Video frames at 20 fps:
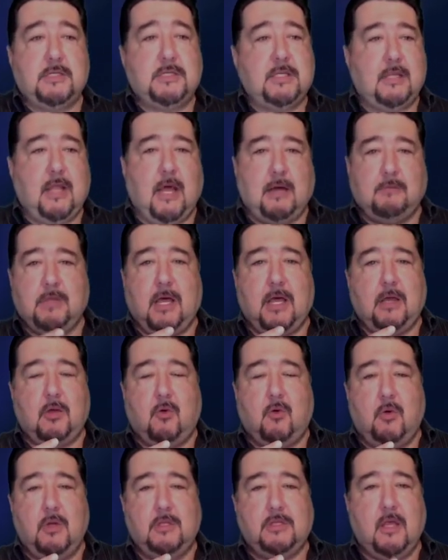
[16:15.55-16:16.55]
then I'm not
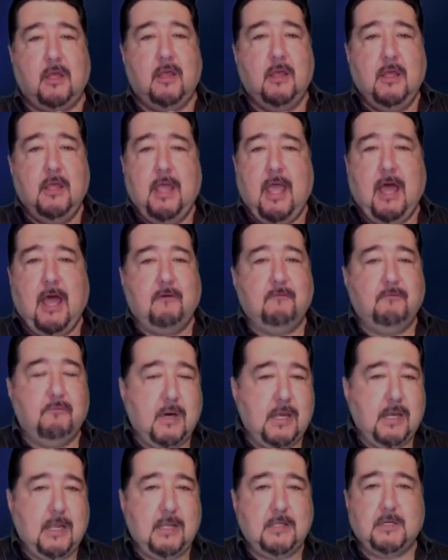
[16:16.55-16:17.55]
going to have
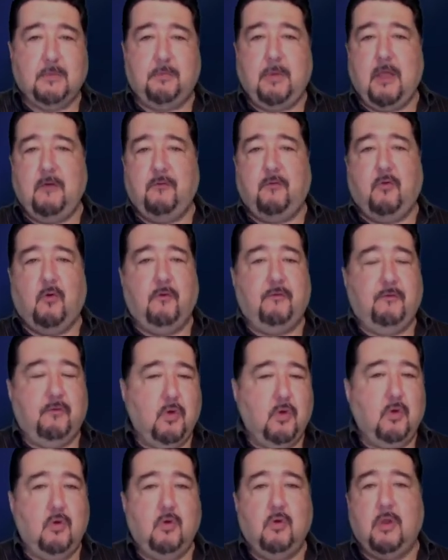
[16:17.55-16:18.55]
money to pay for
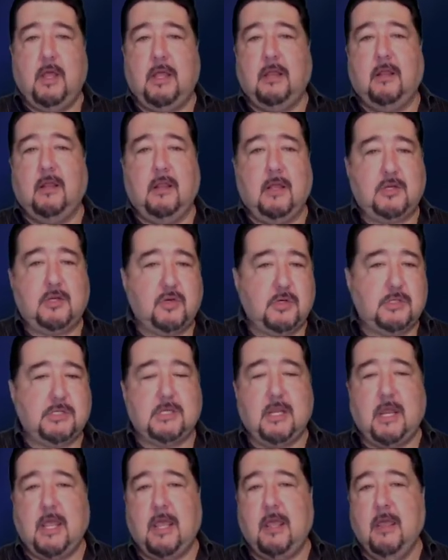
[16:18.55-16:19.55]
food and
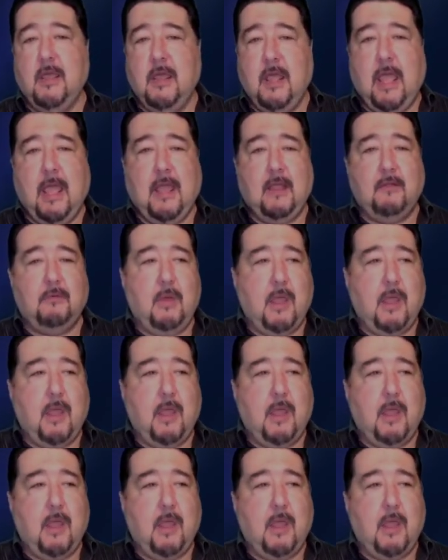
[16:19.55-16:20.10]
electricity and,